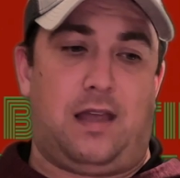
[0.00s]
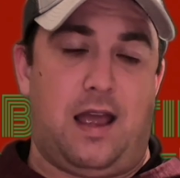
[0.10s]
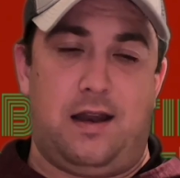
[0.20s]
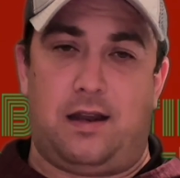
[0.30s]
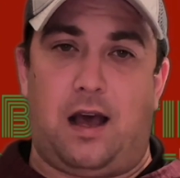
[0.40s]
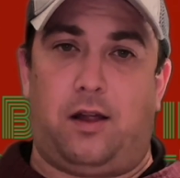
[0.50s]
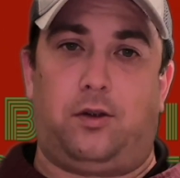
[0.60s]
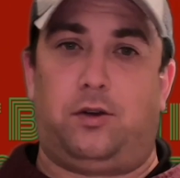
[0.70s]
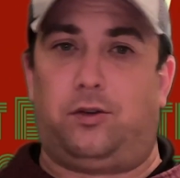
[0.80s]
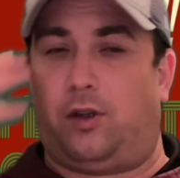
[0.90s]

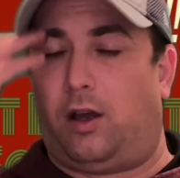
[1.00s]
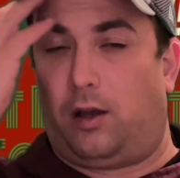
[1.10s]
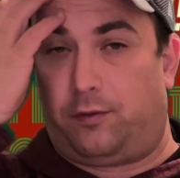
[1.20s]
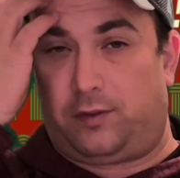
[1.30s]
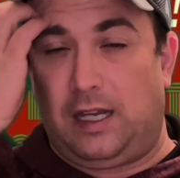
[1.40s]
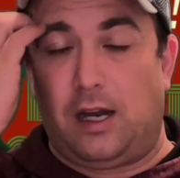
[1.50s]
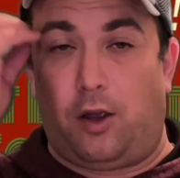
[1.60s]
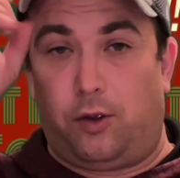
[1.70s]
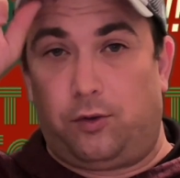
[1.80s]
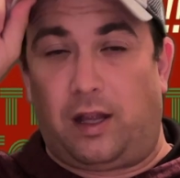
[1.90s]
$10 of
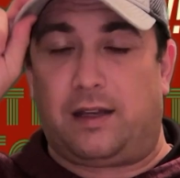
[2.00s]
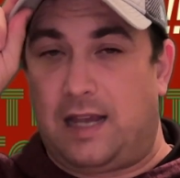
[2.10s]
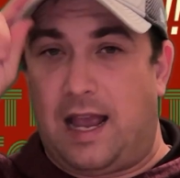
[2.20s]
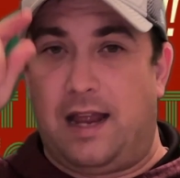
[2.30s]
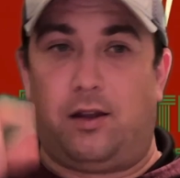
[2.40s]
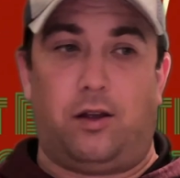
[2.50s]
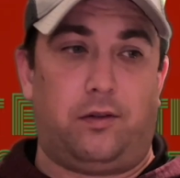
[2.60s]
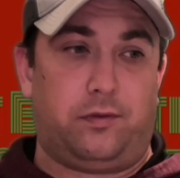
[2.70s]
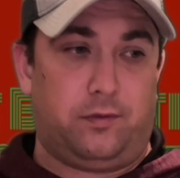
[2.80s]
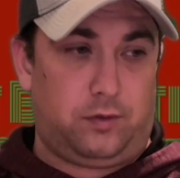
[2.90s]
Tito's at the end
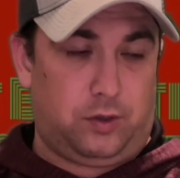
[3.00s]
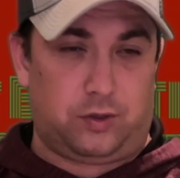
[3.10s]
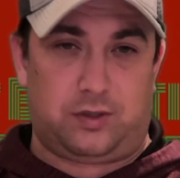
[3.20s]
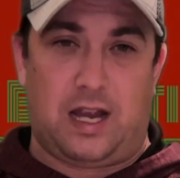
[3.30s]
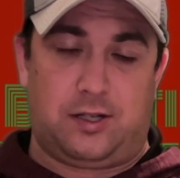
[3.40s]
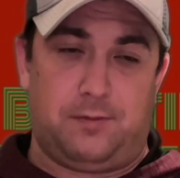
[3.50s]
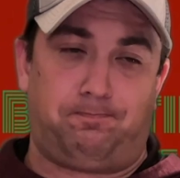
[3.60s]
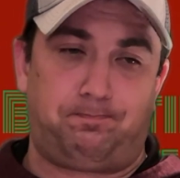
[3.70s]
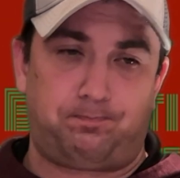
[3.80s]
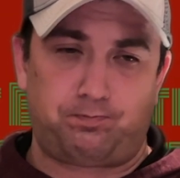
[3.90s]
of your session,
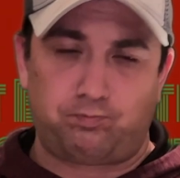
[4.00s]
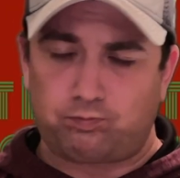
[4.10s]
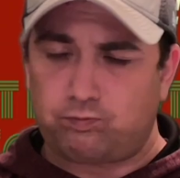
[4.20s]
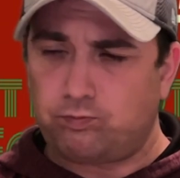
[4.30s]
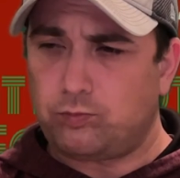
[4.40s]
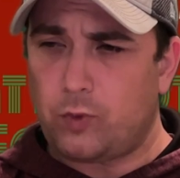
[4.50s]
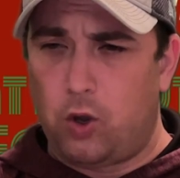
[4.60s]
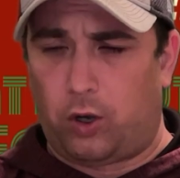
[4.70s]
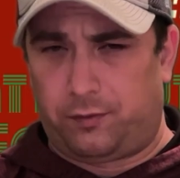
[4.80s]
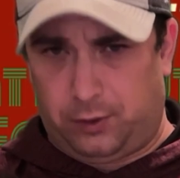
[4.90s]

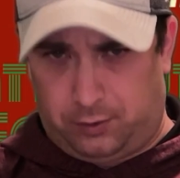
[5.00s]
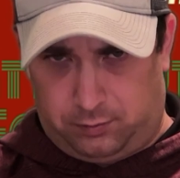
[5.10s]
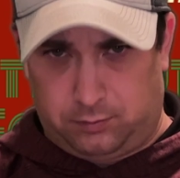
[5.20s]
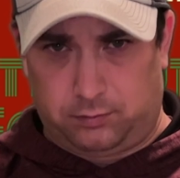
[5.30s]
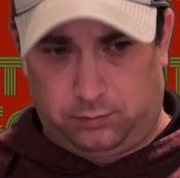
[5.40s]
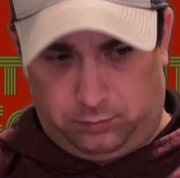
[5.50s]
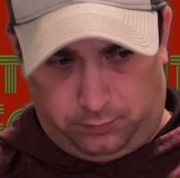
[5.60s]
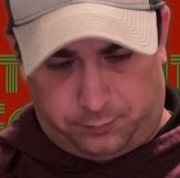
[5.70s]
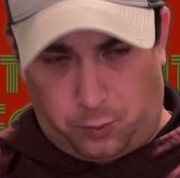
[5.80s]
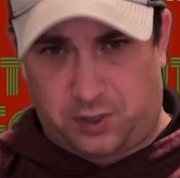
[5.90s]
or of your
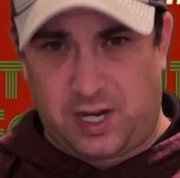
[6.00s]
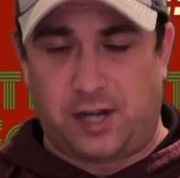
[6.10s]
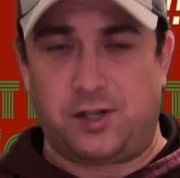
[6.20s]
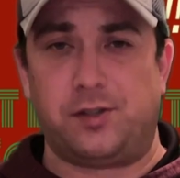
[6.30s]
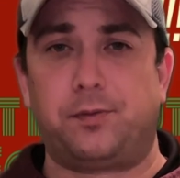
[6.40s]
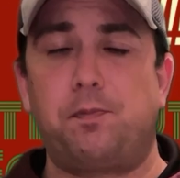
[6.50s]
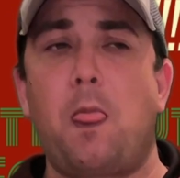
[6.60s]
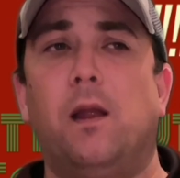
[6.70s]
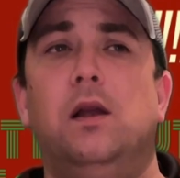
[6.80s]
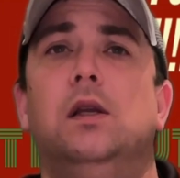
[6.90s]
4 sessions.
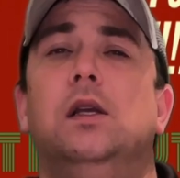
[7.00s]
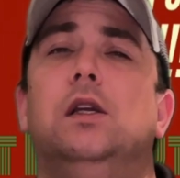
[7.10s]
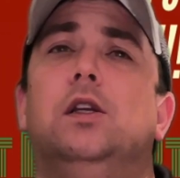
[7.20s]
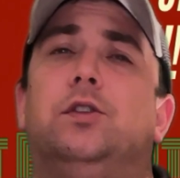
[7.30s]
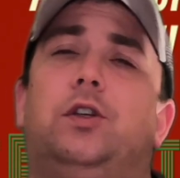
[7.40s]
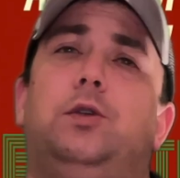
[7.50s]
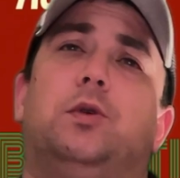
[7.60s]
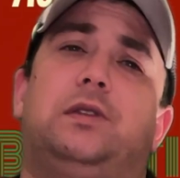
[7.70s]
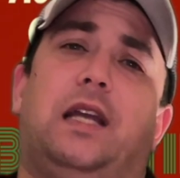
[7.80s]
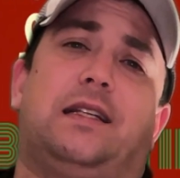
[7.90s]
So you will
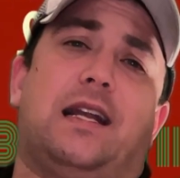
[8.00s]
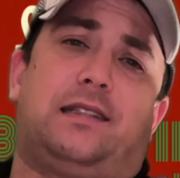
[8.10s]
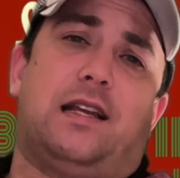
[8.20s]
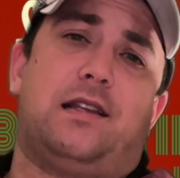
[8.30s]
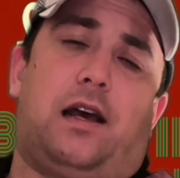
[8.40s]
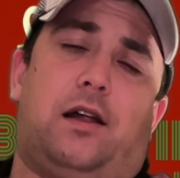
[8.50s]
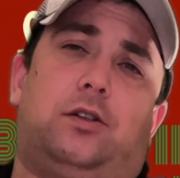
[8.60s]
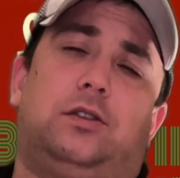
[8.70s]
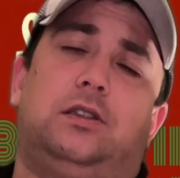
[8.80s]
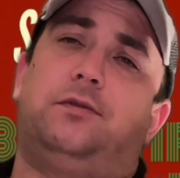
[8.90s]
take that
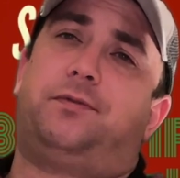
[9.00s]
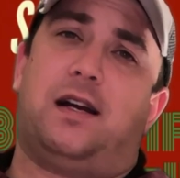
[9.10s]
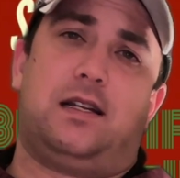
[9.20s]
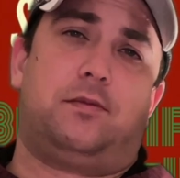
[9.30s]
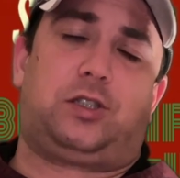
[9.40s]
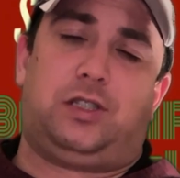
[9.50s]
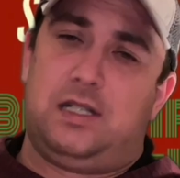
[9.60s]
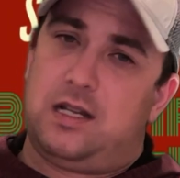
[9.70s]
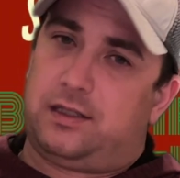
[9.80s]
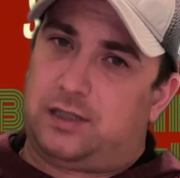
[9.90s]
$10 and find a machine.
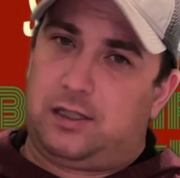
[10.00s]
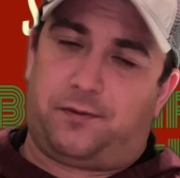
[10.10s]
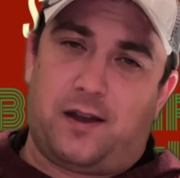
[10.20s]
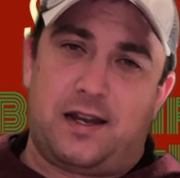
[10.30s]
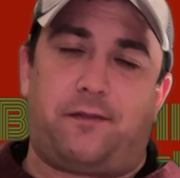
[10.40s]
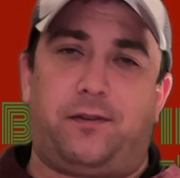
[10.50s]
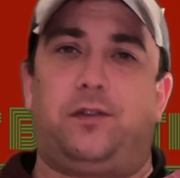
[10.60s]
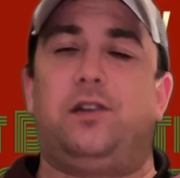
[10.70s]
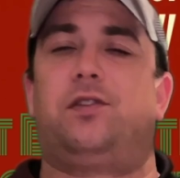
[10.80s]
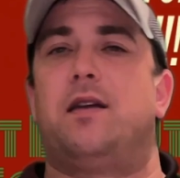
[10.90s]
Let's say you find that
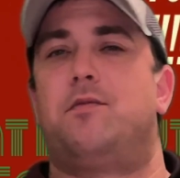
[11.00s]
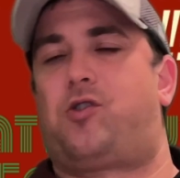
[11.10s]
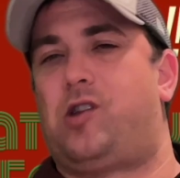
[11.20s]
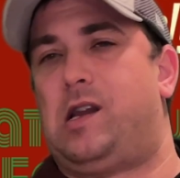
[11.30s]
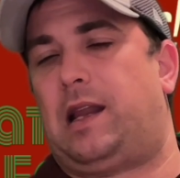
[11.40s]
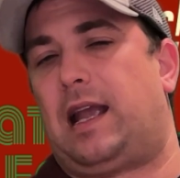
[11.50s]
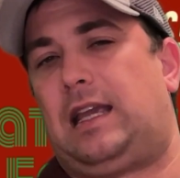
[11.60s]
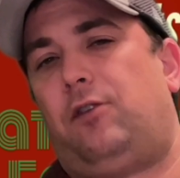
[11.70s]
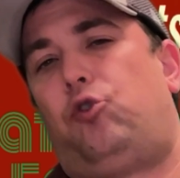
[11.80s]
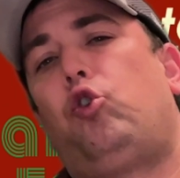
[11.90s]
50-cent machine. That
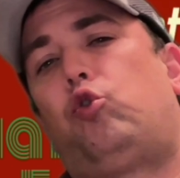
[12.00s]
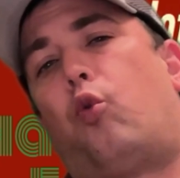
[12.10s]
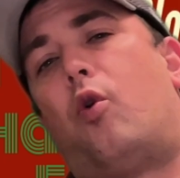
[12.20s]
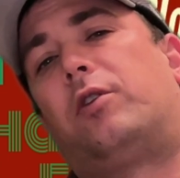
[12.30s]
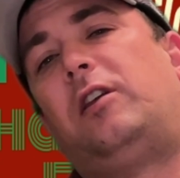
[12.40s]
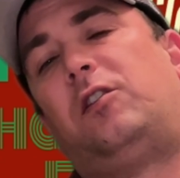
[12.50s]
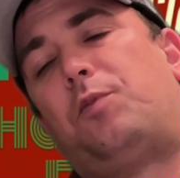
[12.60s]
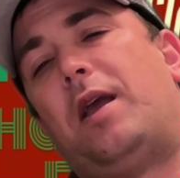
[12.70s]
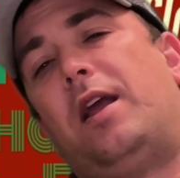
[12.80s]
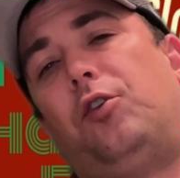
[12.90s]
gives you 20
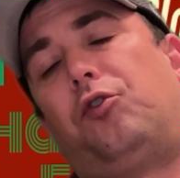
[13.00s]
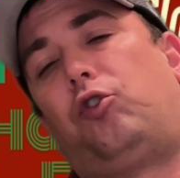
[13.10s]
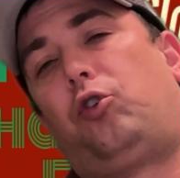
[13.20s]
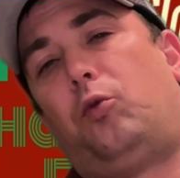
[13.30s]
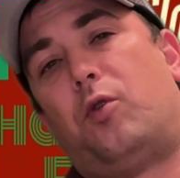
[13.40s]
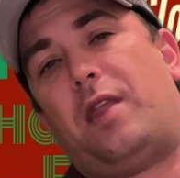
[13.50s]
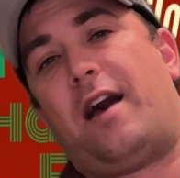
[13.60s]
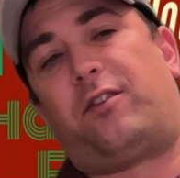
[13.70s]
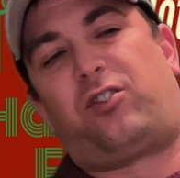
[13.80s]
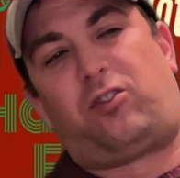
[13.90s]
spins. You will
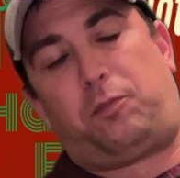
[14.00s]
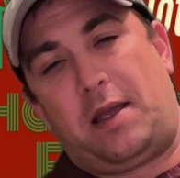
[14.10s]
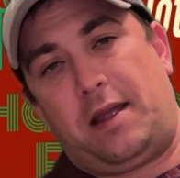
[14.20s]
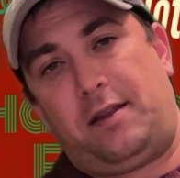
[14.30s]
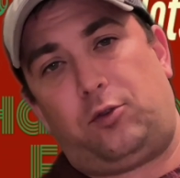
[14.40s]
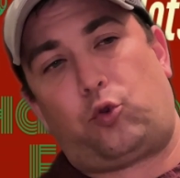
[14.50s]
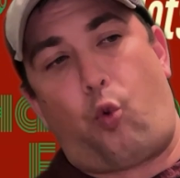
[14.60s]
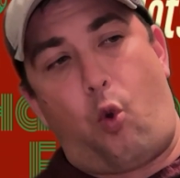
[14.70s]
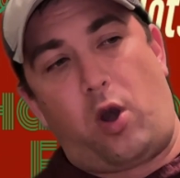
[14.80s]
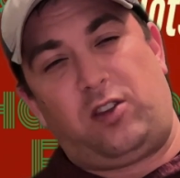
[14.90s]
now spin
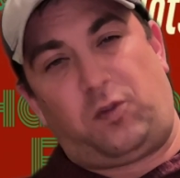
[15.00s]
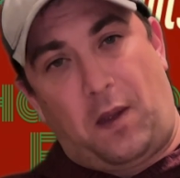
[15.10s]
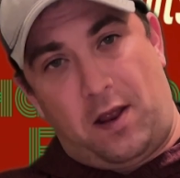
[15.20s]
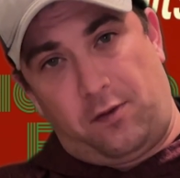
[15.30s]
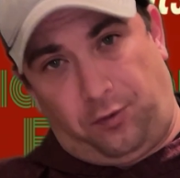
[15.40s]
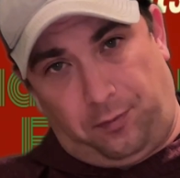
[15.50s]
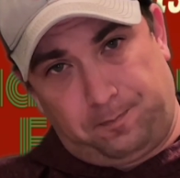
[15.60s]
20 spins,